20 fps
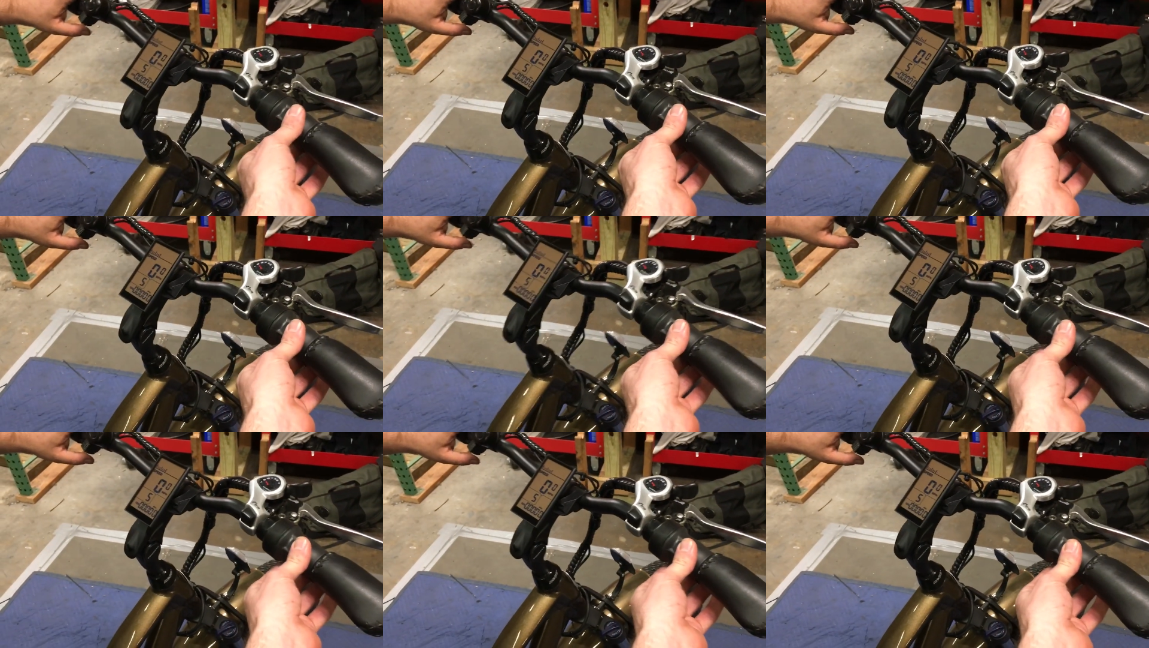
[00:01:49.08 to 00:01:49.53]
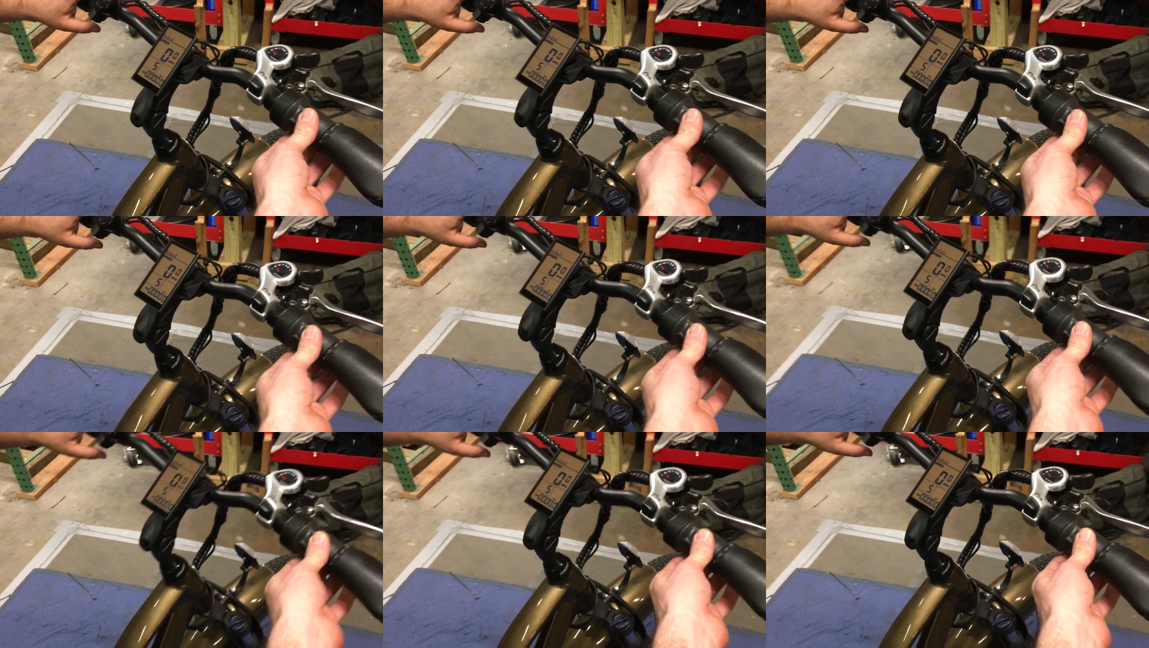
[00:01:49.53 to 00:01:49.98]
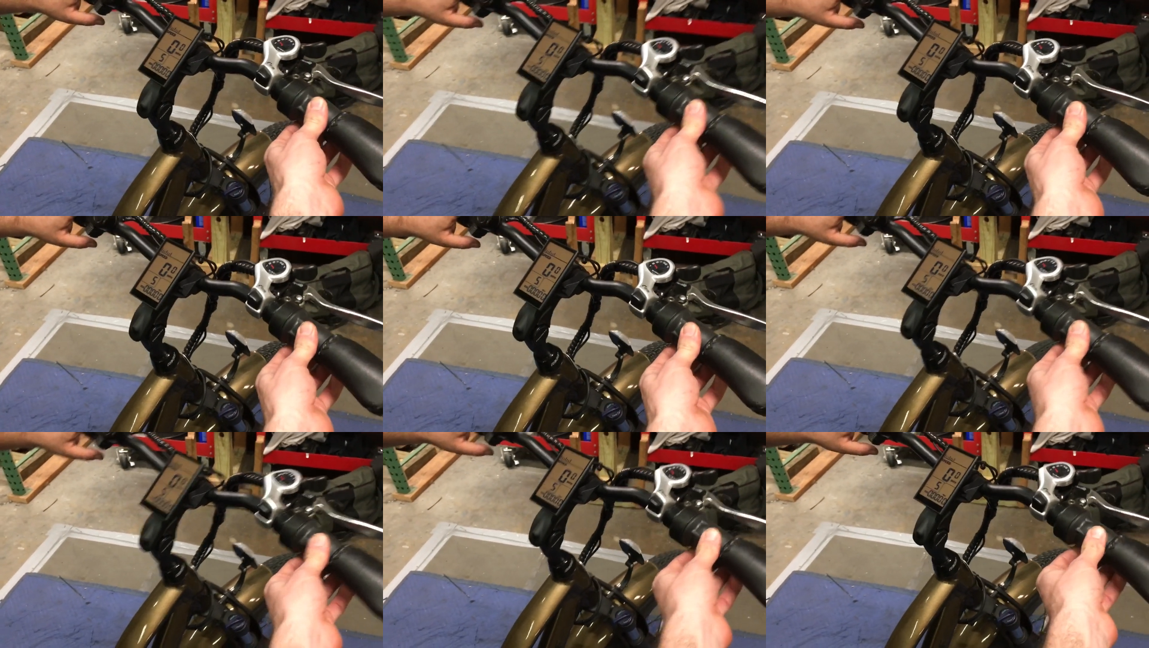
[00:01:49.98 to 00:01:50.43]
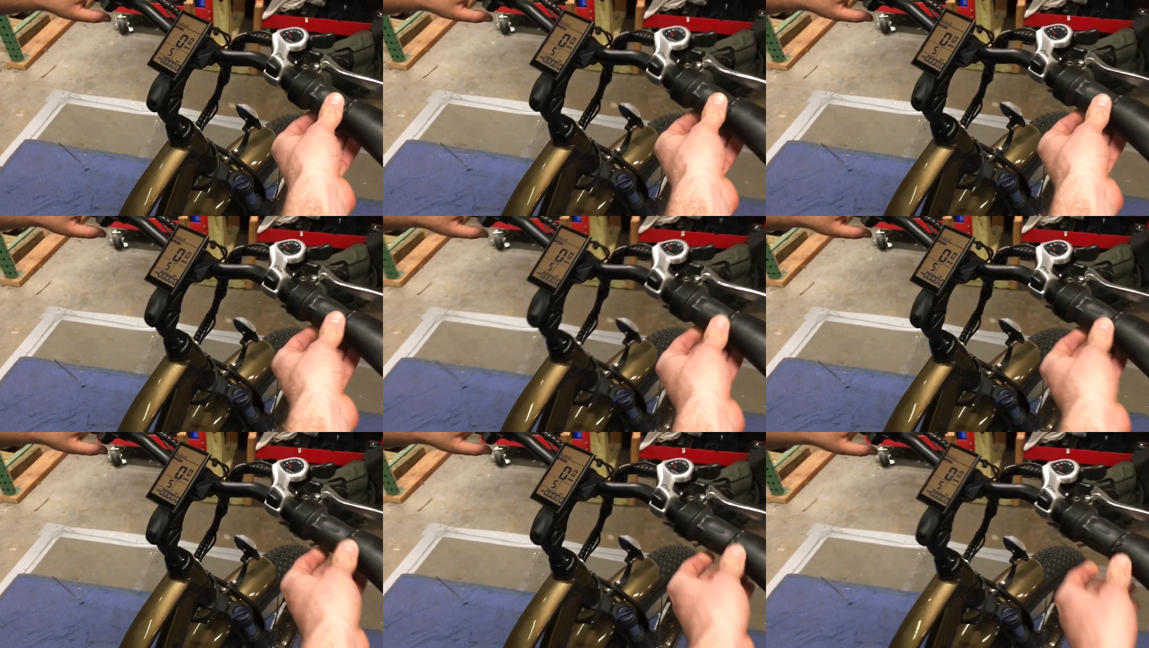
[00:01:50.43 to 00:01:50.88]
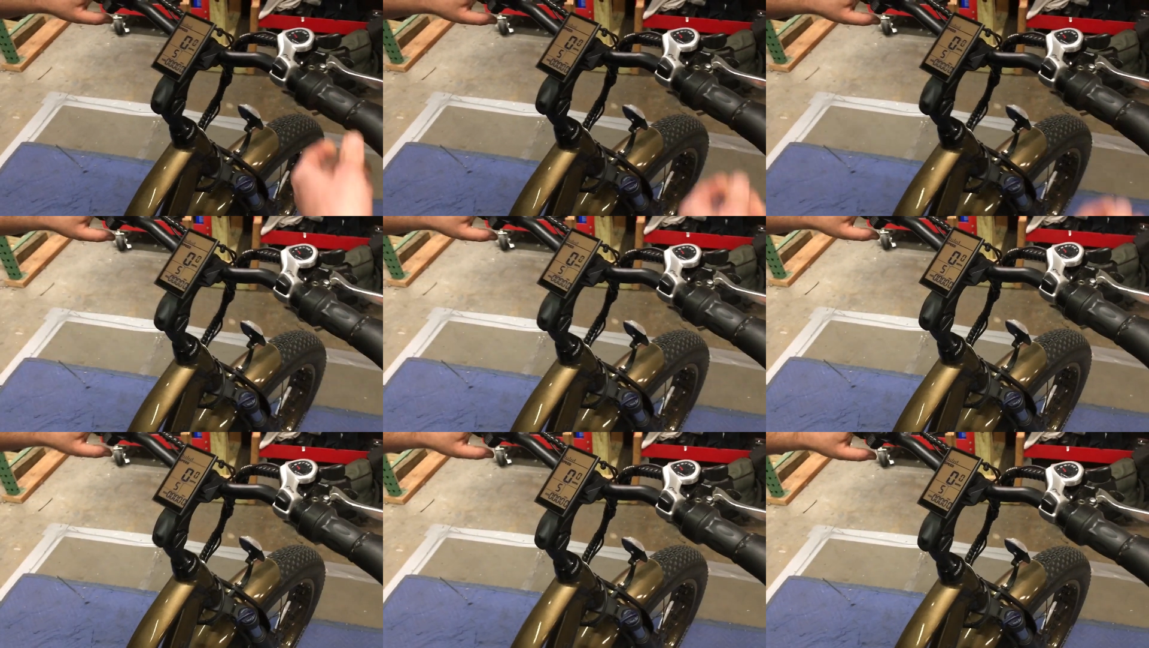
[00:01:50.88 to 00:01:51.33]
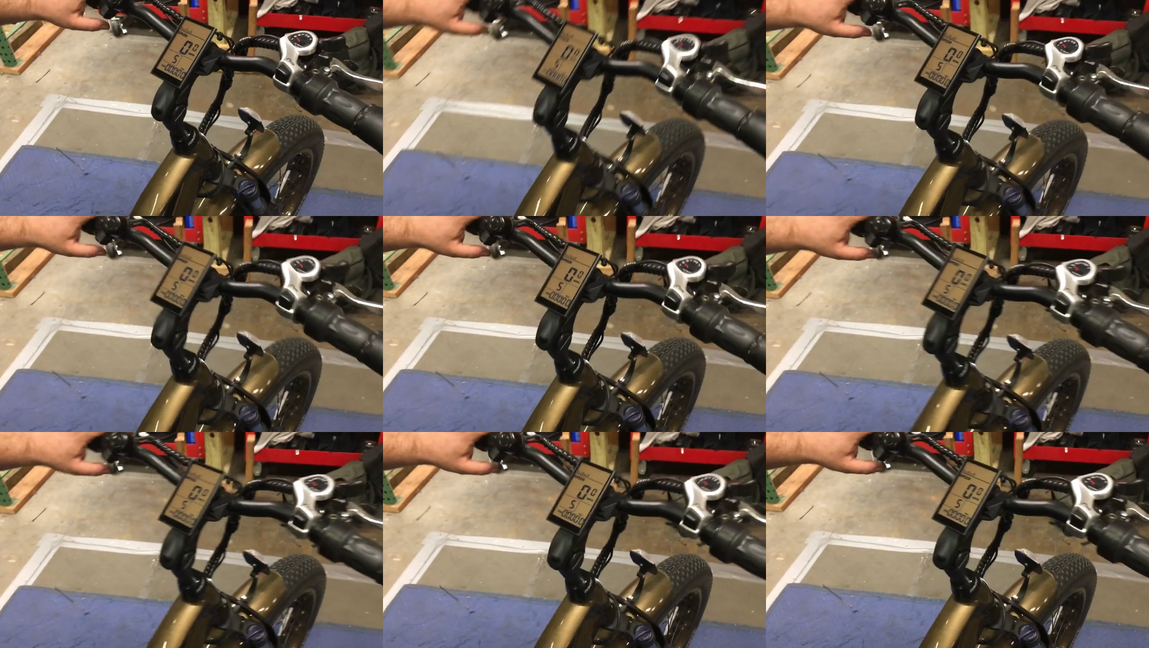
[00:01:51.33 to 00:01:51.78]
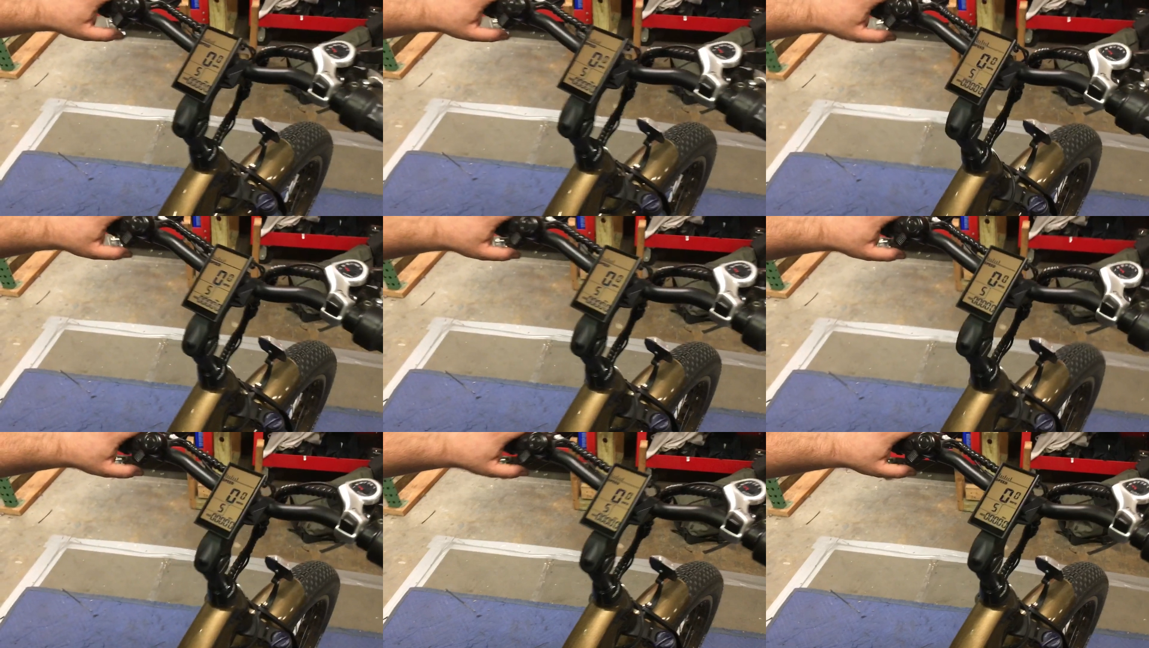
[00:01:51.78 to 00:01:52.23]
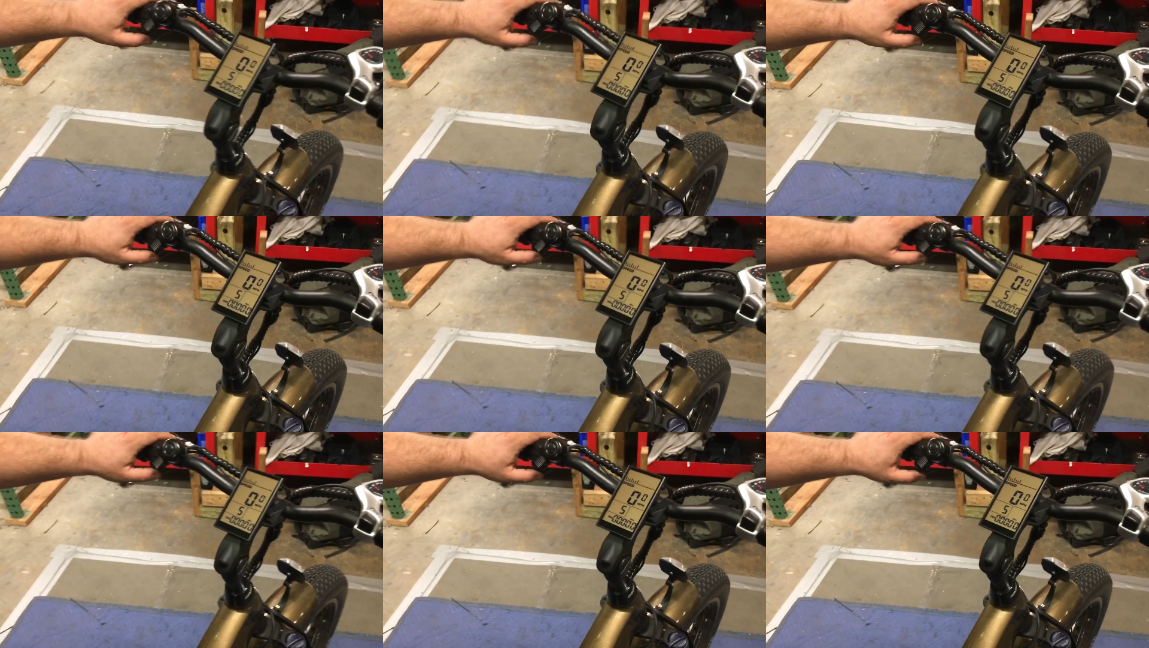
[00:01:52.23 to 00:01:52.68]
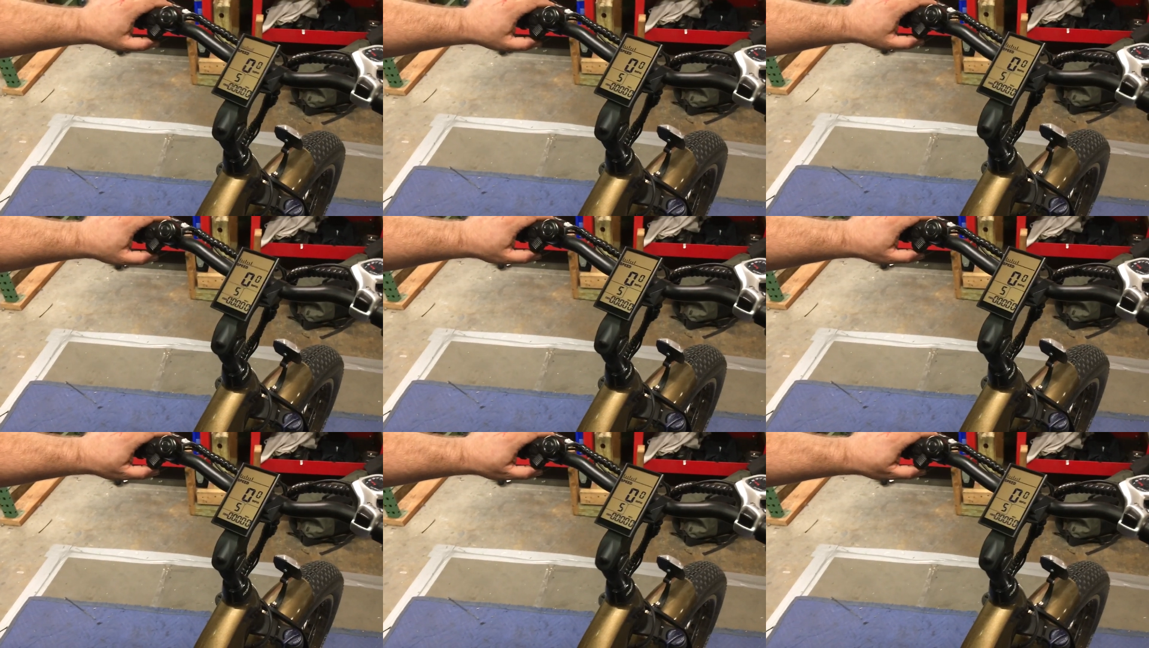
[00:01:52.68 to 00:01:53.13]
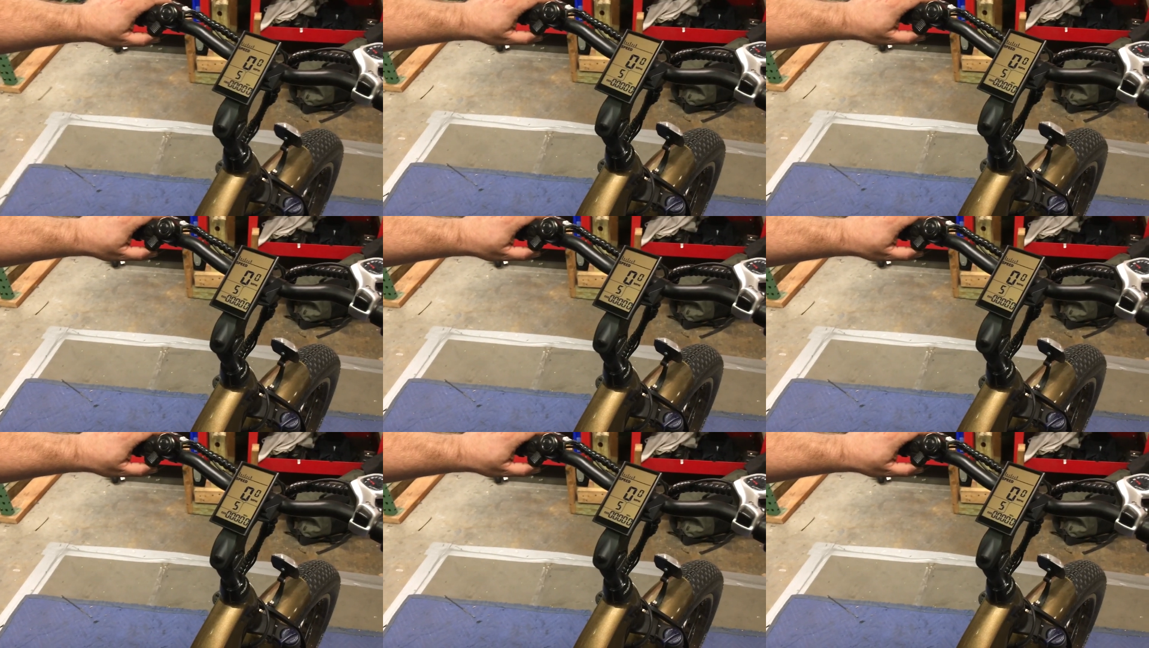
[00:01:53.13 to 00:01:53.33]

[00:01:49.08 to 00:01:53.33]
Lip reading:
Nobody's mouth can be seen.